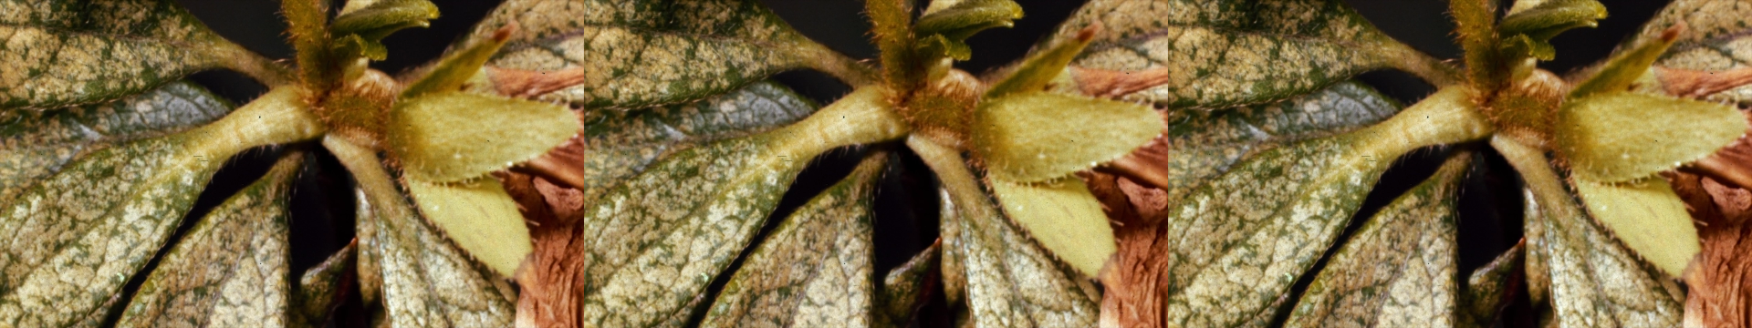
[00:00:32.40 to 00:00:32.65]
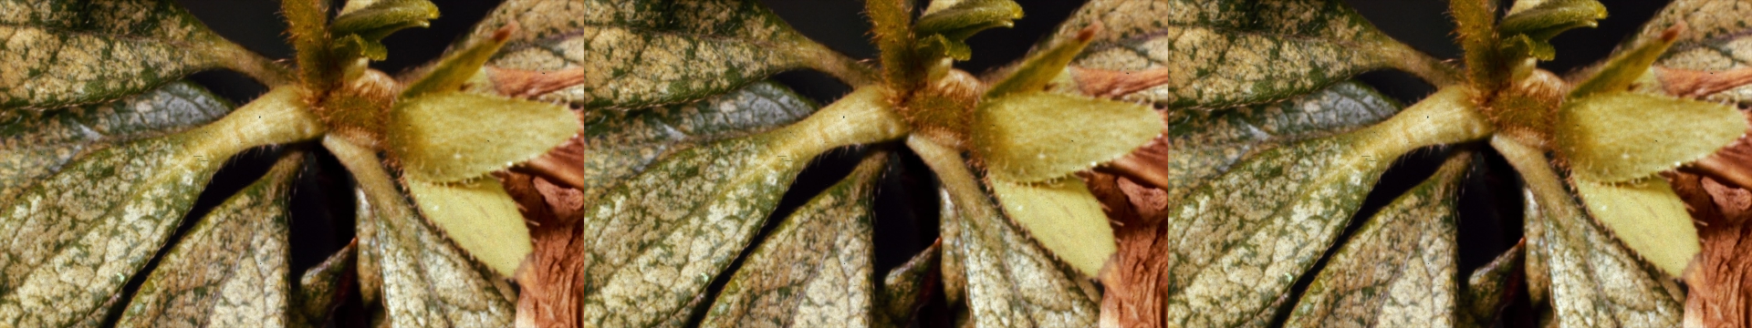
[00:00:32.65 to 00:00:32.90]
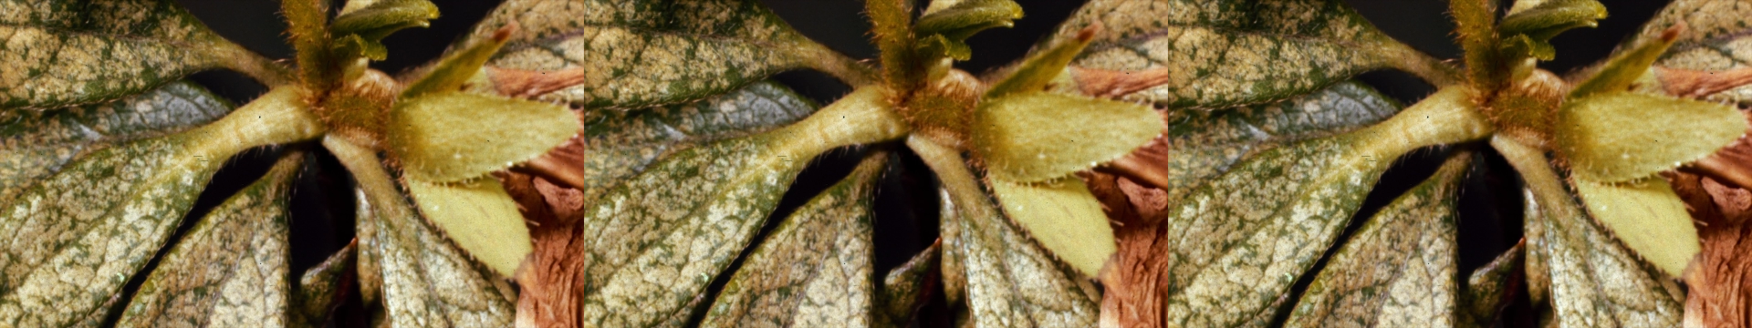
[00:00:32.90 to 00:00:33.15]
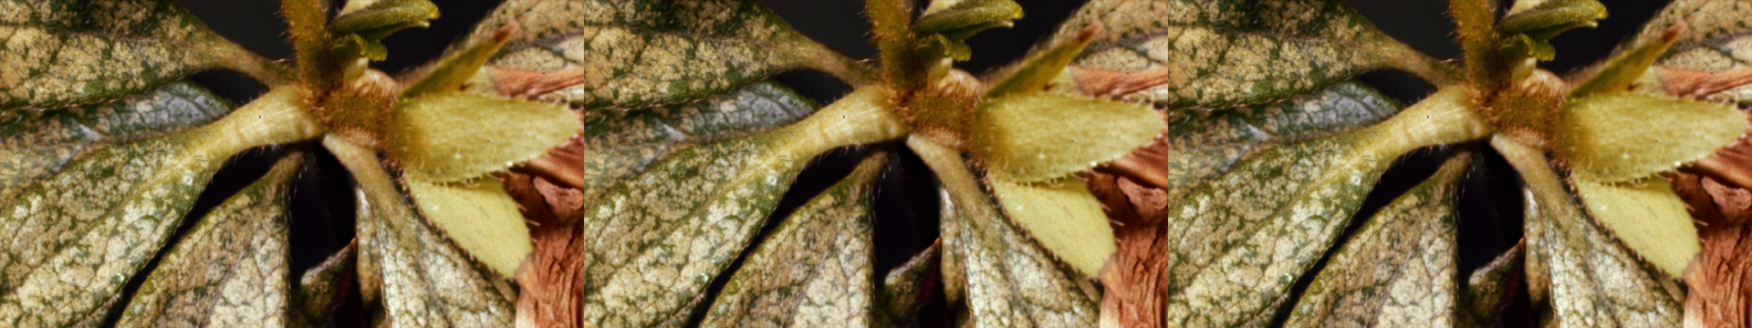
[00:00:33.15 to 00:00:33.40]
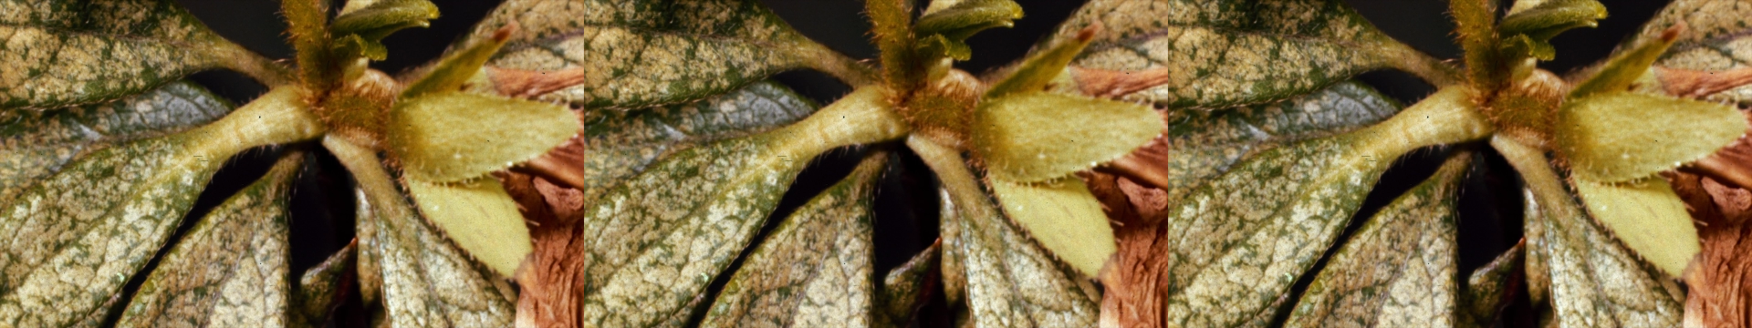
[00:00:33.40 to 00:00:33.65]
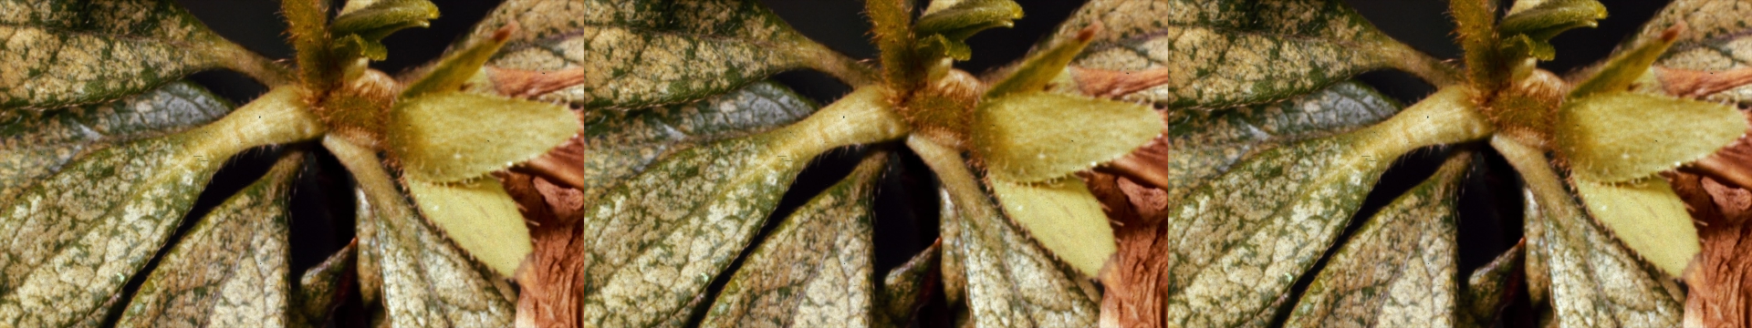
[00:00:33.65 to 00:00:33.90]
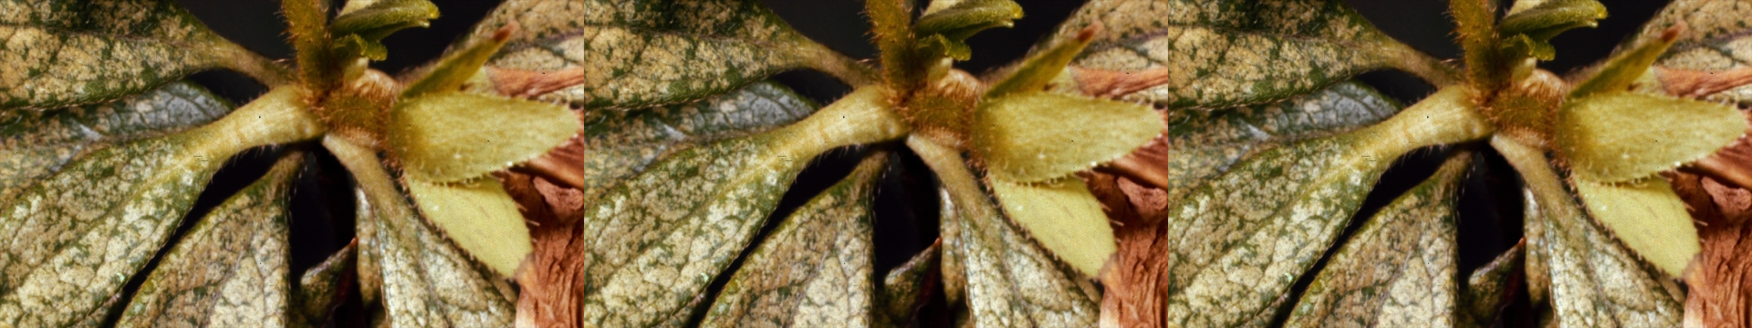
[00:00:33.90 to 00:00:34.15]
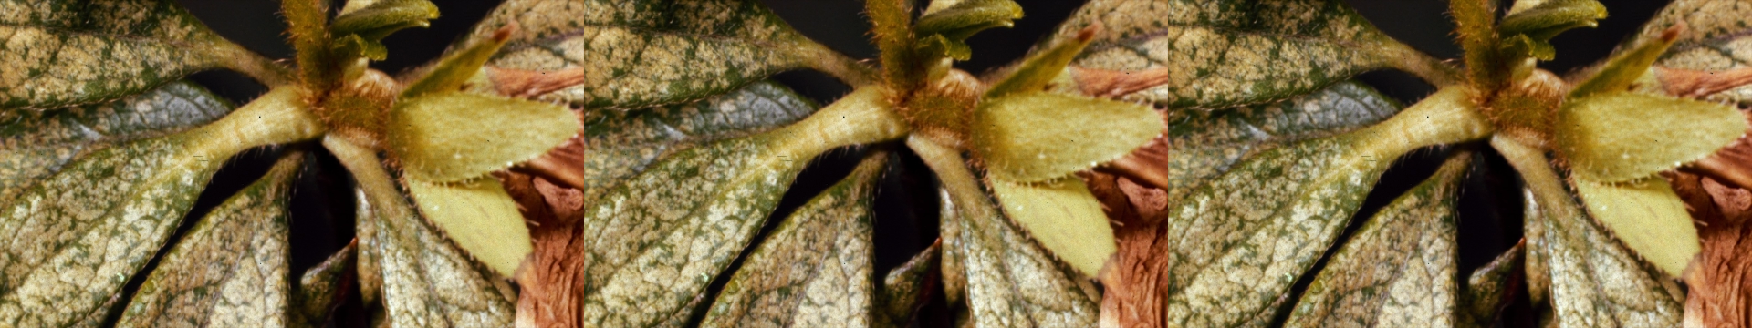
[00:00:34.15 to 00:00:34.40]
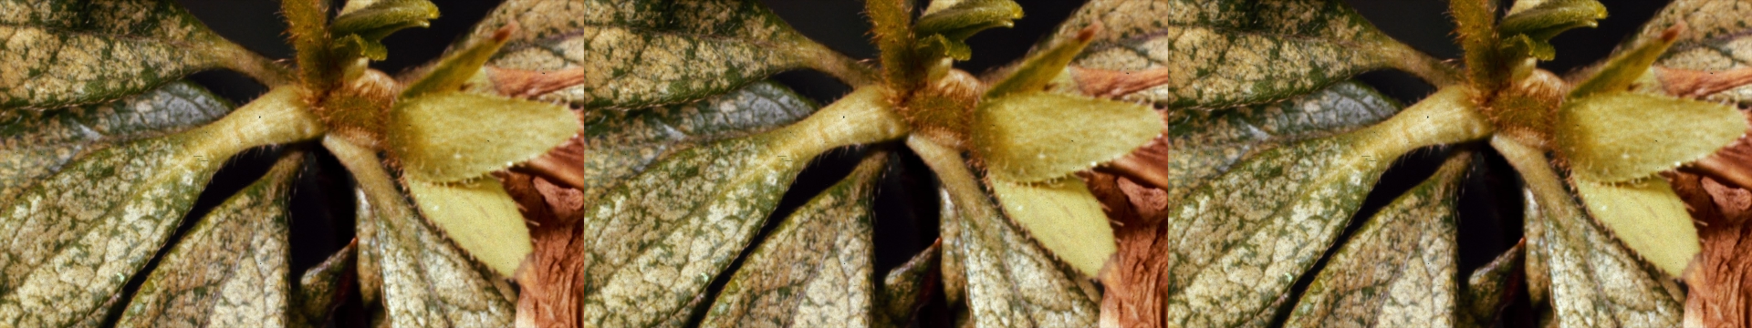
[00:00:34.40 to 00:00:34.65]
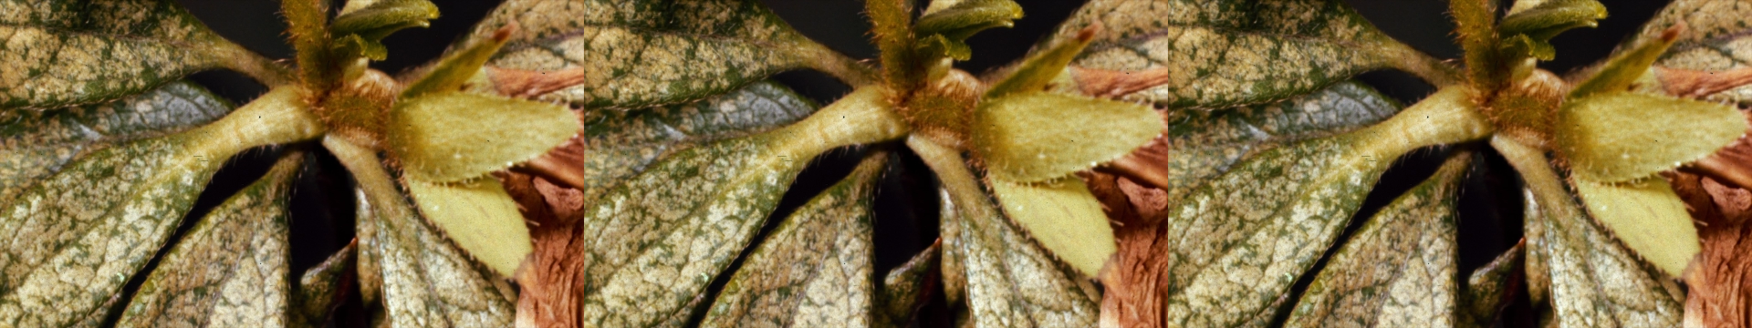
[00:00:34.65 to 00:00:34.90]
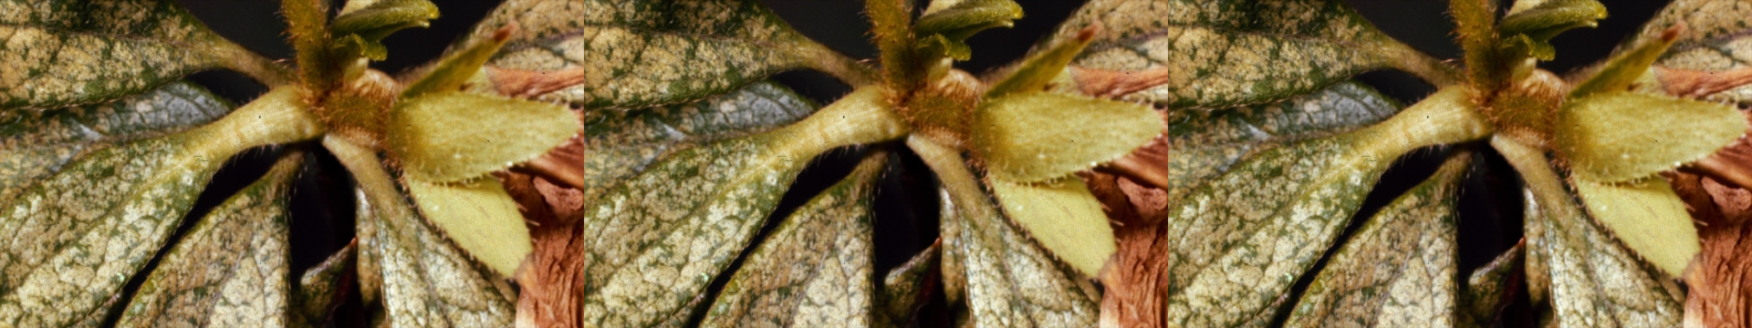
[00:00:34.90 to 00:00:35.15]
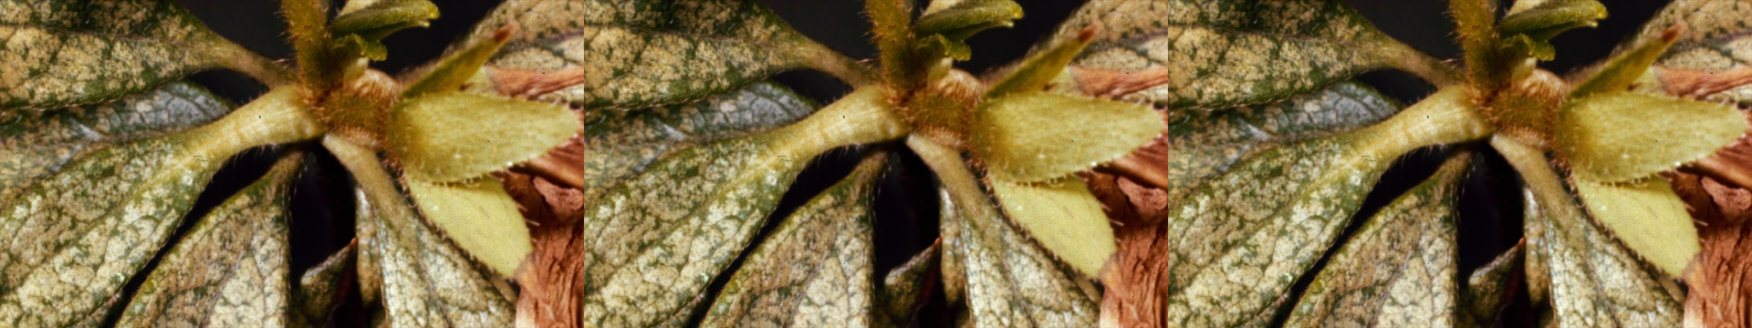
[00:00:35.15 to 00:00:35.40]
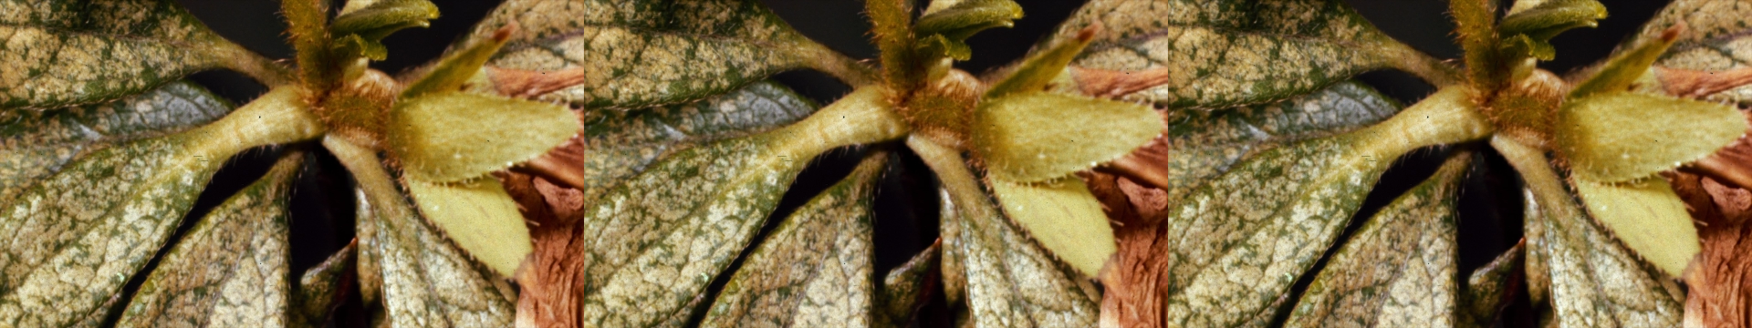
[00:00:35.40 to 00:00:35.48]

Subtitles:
Nobody's mouth can be seen.